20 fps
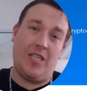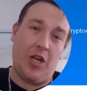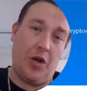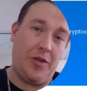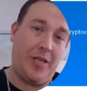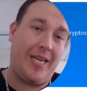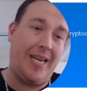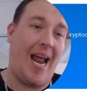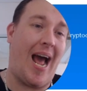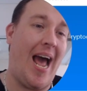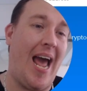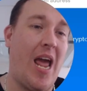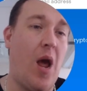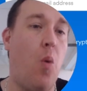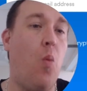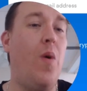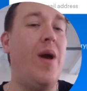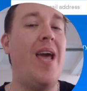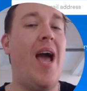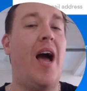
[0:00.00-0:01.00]
so today
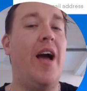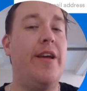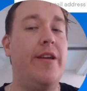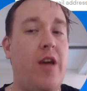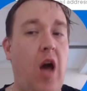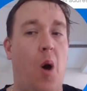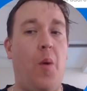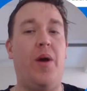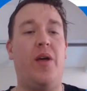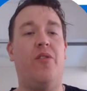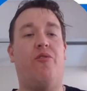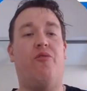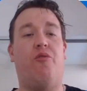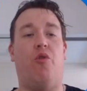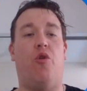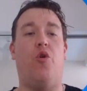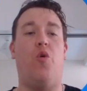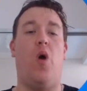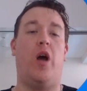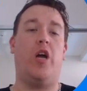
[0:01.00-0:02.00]
we are going
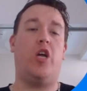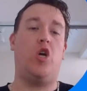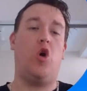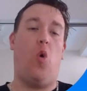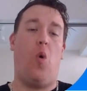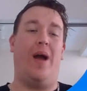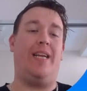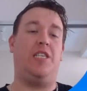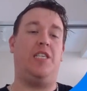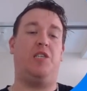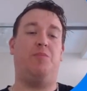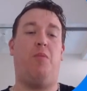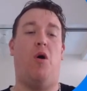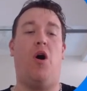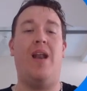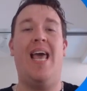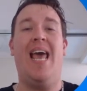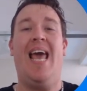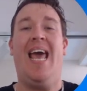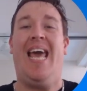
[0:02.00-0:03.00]
through
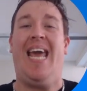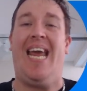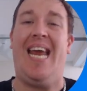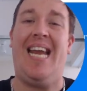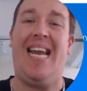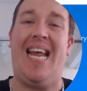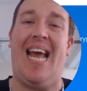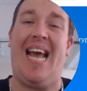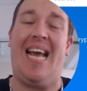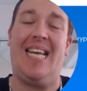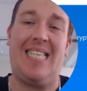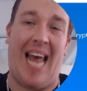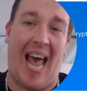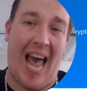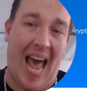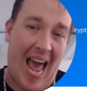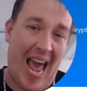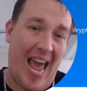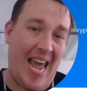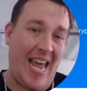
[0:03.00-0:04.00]
Coinspot. It is
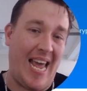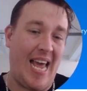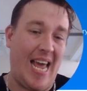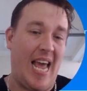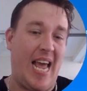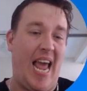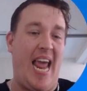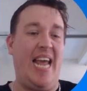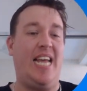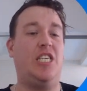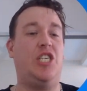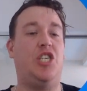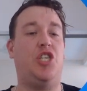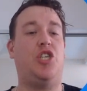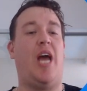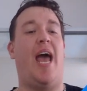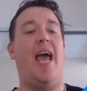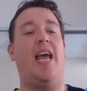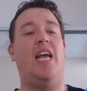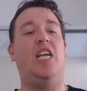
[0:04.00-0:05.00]
a
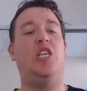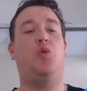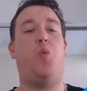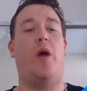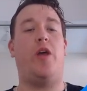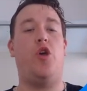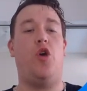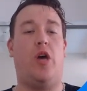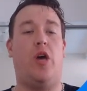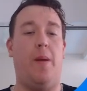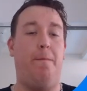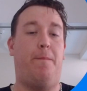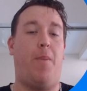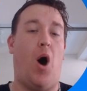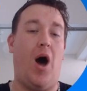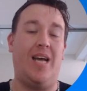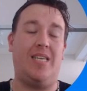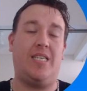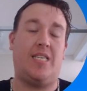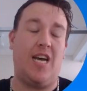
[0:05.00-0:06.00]
exchange where you can
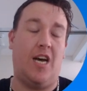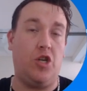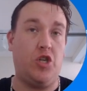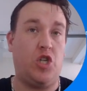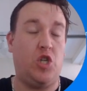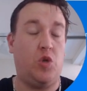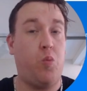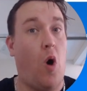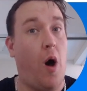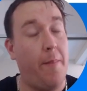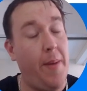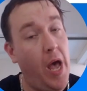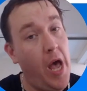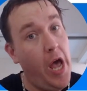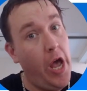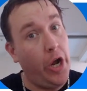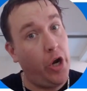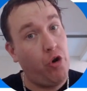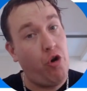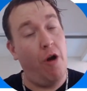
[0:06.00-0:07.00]
buy, sell, swap
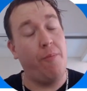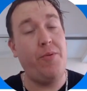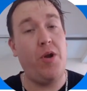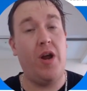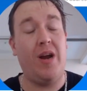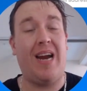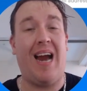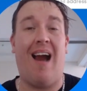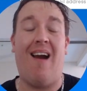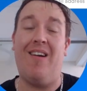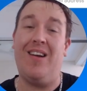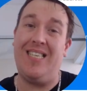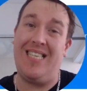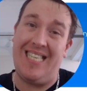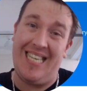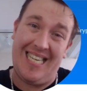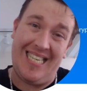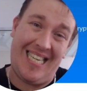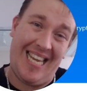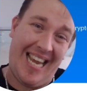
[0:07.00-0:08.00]

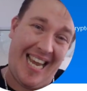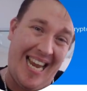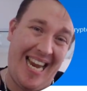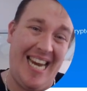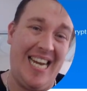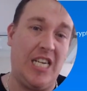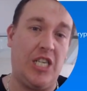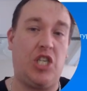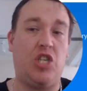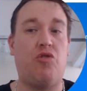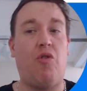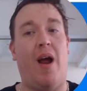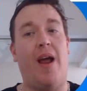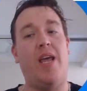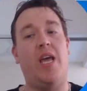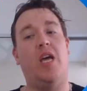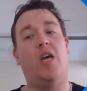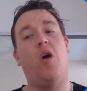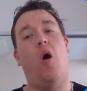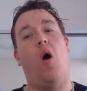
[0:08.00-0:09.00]
cryptocurrencies in
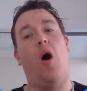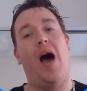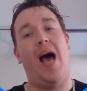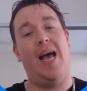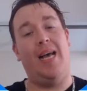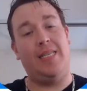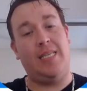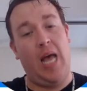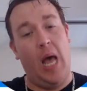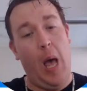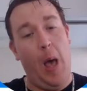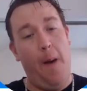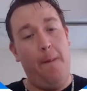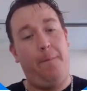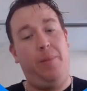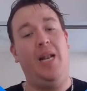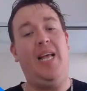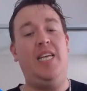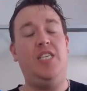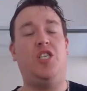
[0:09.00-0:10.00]
Australia, guys.
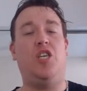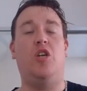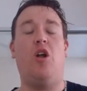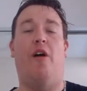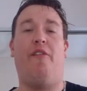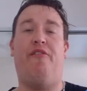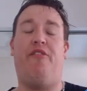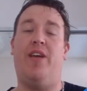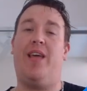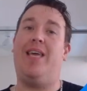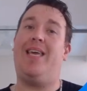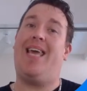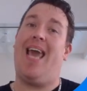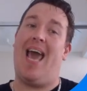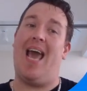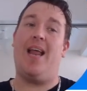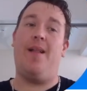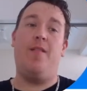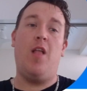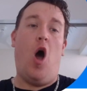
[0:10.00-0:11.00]
Please do not
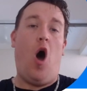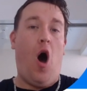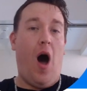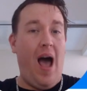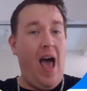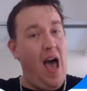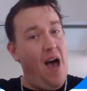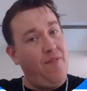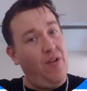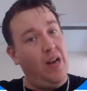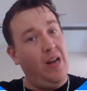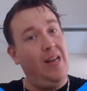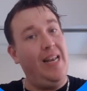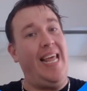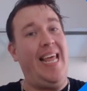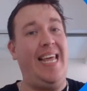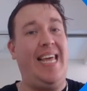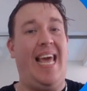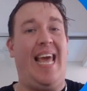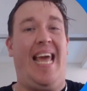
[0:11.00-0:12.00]
forget, I have a
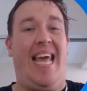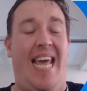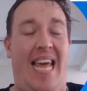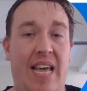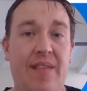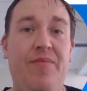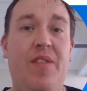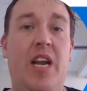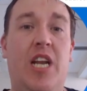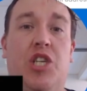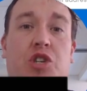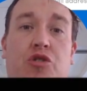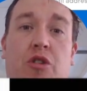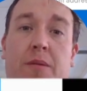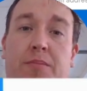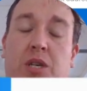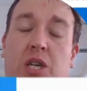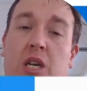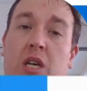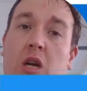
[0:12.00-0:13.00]
link in the
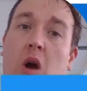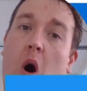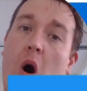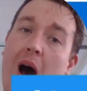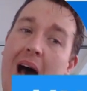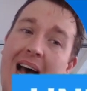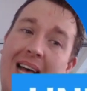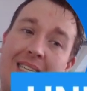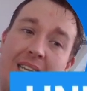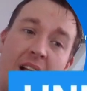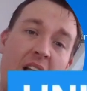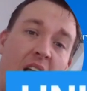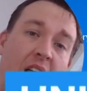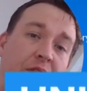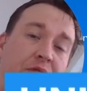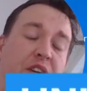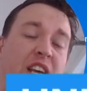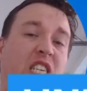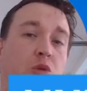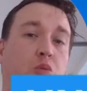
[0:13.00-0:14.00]
description, guys.
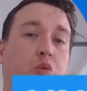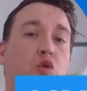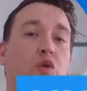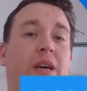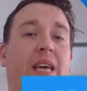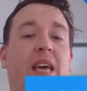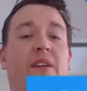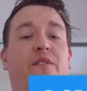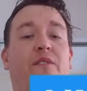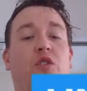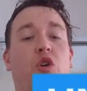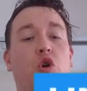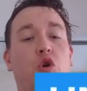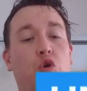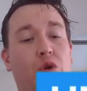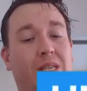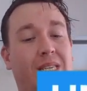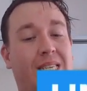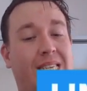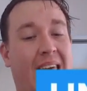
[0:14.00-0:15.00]
This will give
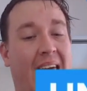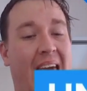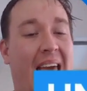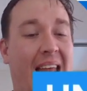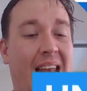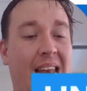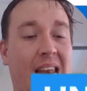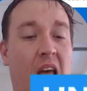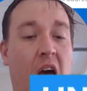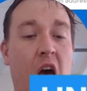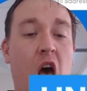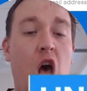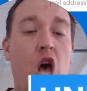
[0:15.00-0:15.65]
you $10